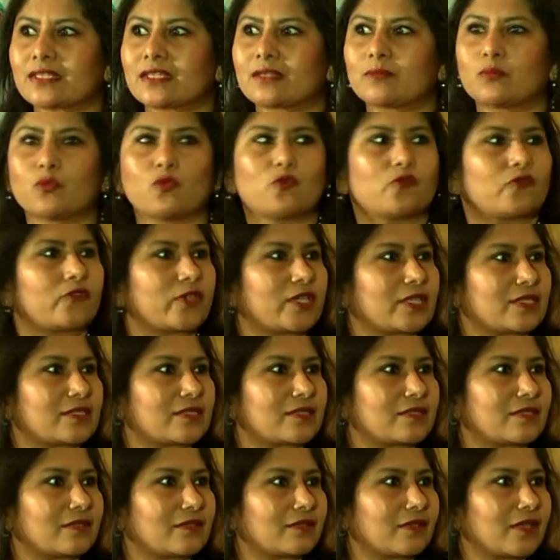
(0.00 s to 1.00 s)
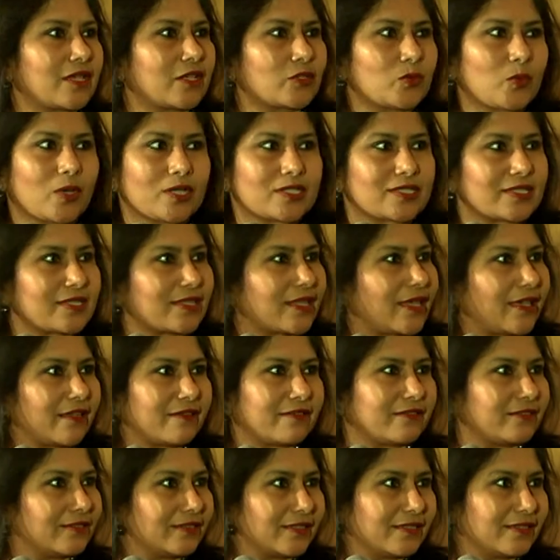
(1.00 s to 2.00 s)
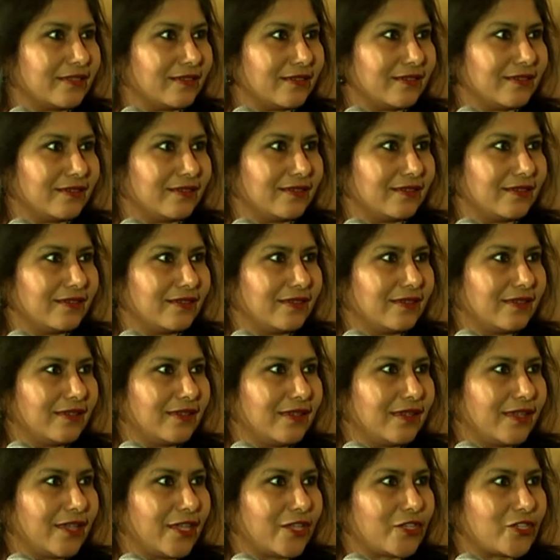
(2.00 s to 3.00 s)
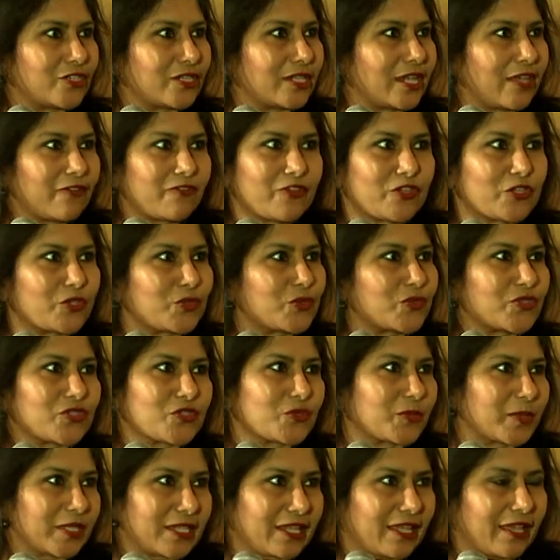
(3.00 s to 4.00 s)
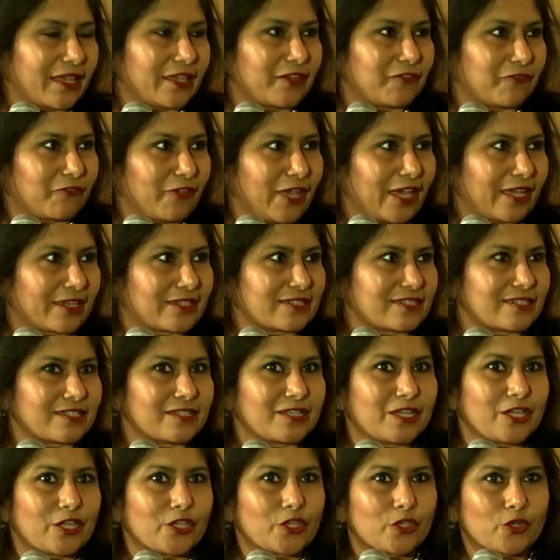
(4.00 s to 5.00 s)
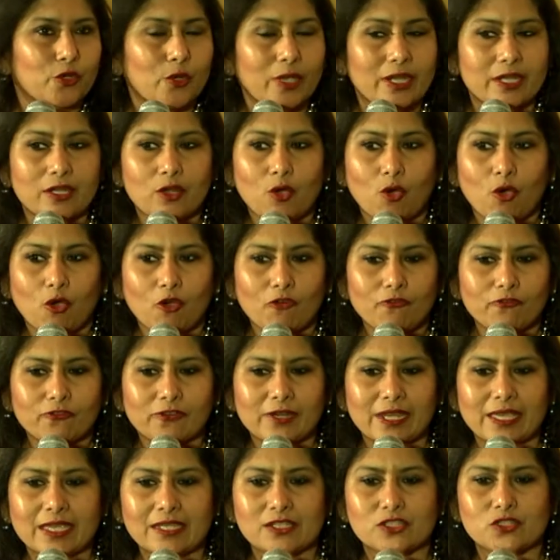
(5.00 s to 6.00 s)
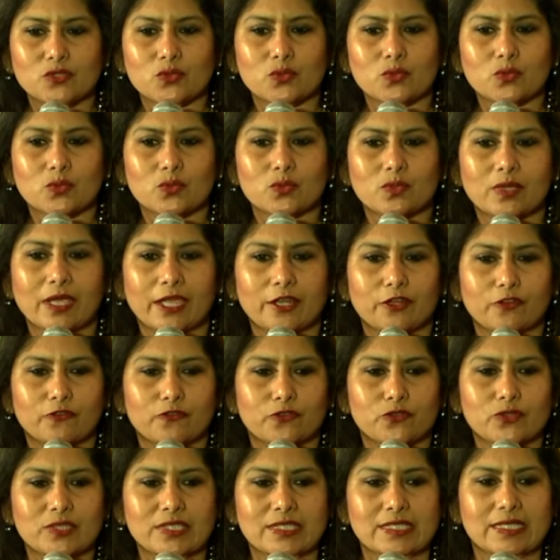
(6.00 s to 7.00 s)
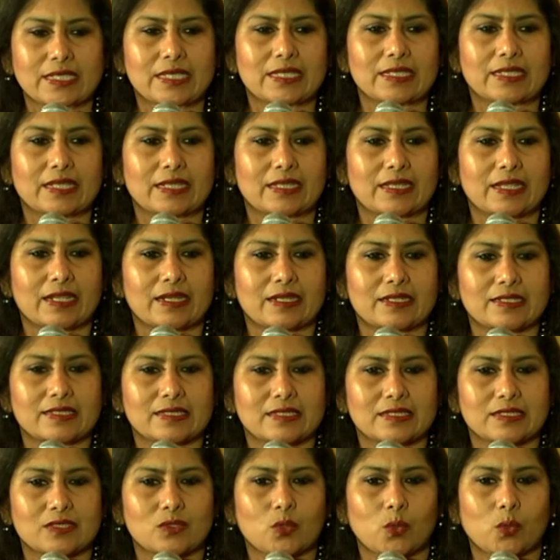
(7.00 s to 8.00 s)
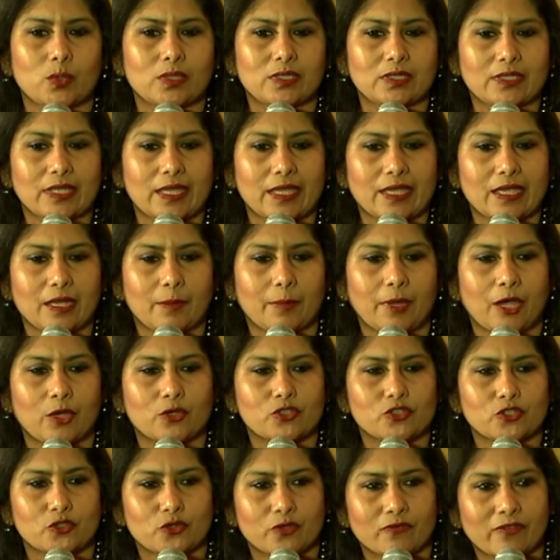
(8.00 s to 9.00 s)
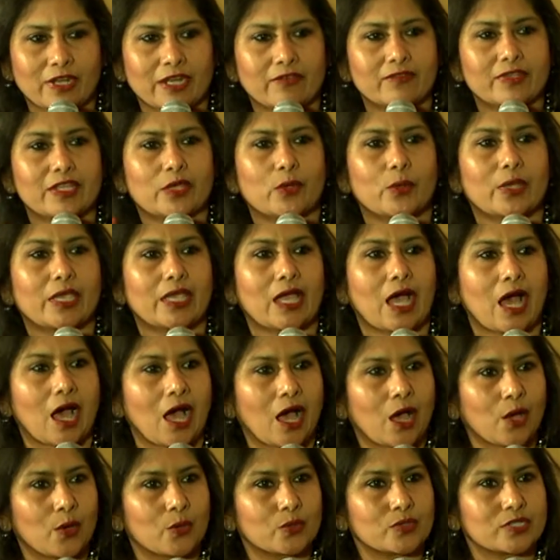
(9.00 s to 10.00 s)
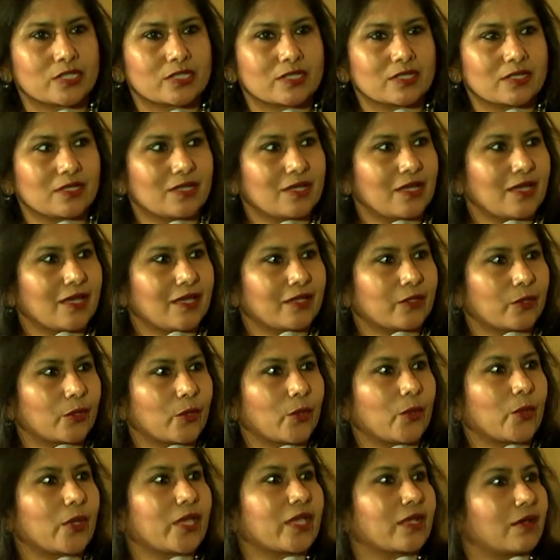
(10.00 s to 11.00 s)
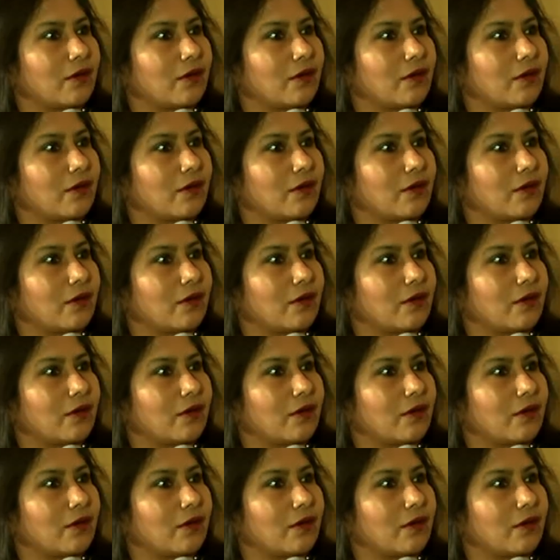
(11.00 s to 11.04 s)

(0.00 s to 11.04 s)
movies. It wasn't there earlier. It never used to be there, in fact. And off late you see that there is this whole thing about, whenever they're going out, they're going,